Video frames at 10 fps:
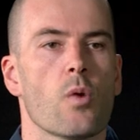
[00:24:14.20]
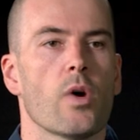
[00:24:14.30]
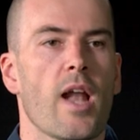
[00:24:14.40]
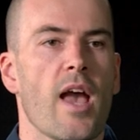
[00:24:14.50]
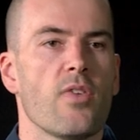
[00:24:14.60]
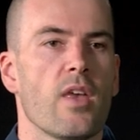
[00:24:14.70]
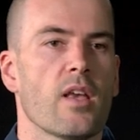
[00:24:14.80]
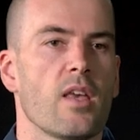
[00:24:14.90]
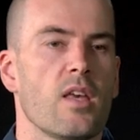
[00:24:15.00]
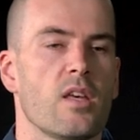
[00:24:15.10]
on what I
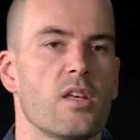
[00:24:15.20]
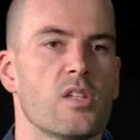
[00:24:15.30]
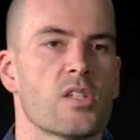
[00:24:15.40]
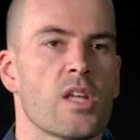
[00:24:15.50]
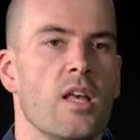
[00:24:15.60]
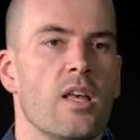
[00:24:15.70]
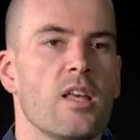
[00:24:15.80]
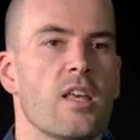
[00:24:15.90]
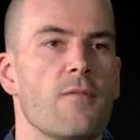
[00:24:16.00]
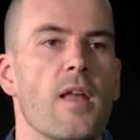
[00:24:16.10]
think is,
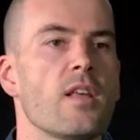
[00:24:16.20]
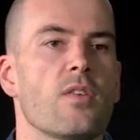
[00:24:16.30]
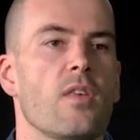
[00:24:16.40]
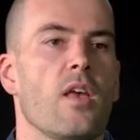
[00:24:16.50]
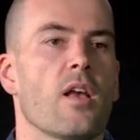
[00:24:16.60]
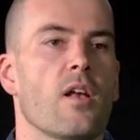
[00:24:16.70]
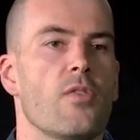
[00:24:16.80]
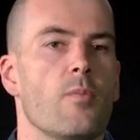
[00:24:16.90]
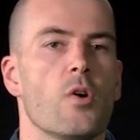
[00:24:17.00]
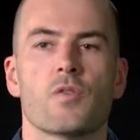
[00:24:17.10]
if anything,
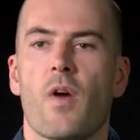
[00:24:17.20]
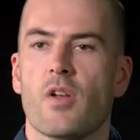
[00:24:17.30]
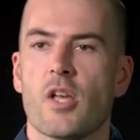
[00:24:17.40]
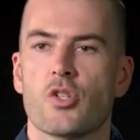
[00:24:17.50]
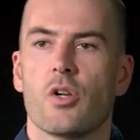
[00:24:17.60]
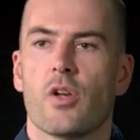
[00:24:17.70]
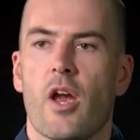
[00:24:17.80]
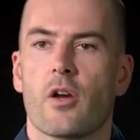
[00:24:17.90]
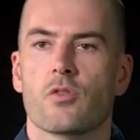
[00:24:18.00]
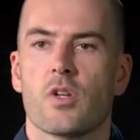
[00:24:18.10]
the most foundational
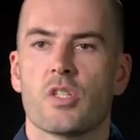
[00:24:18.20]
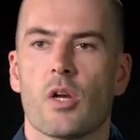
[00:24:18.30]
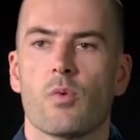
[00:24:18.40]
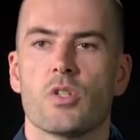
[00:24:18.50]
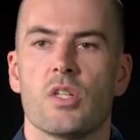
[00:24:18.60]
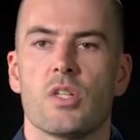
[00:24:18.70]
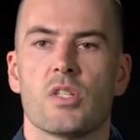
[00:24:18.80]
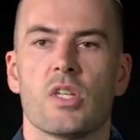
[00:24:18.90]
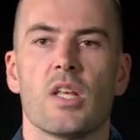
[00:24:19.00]
characteristic, which is